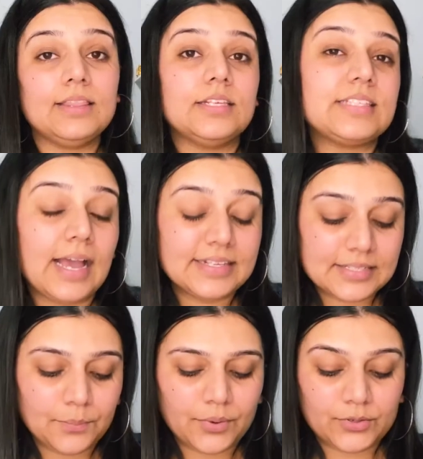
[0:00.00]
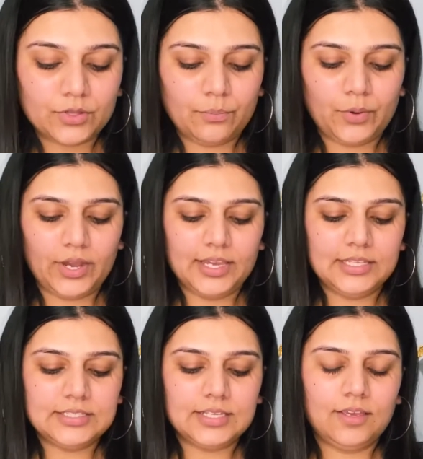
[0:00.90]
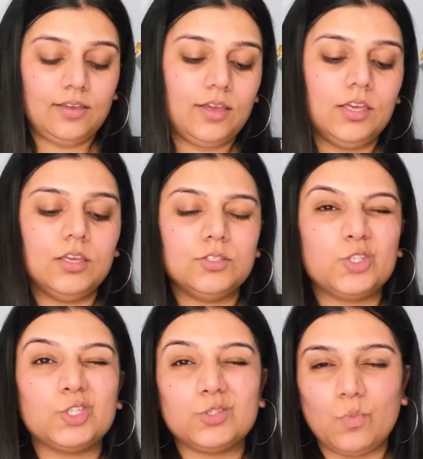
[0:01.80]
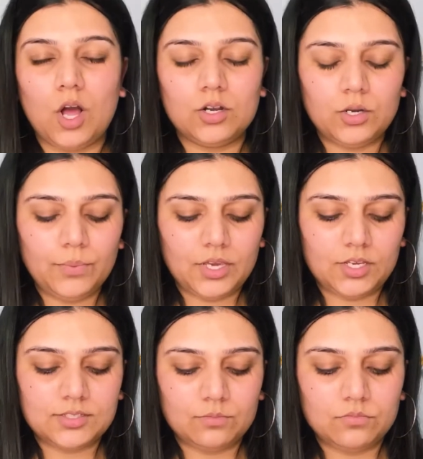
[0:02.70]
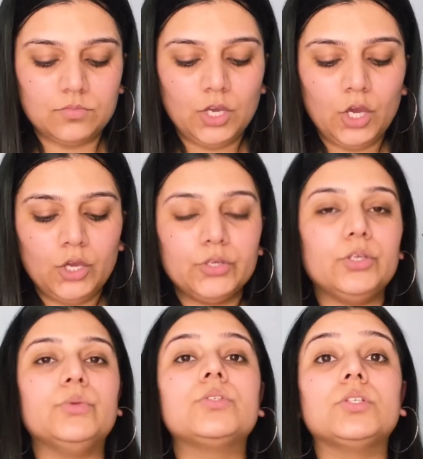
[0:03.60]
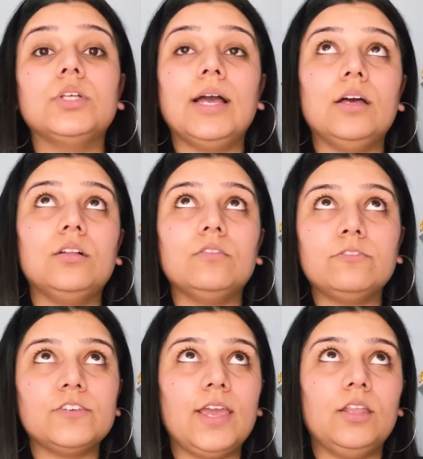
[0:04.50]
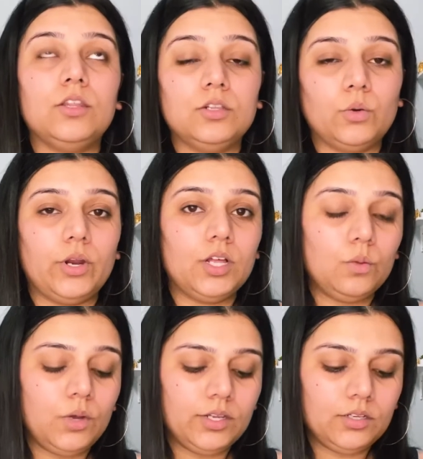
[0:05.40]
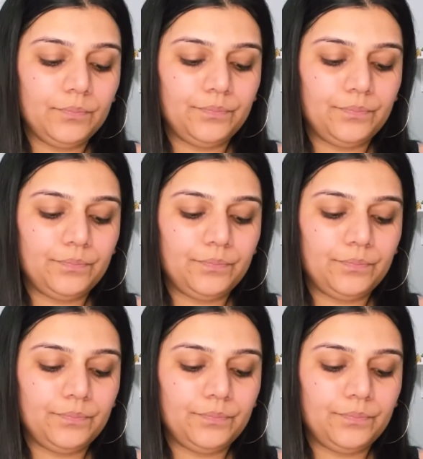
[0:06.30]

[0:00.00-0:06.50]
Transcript: the size compared to the price is smaller because I'm used to the e.l.f. and the L'Oreal one,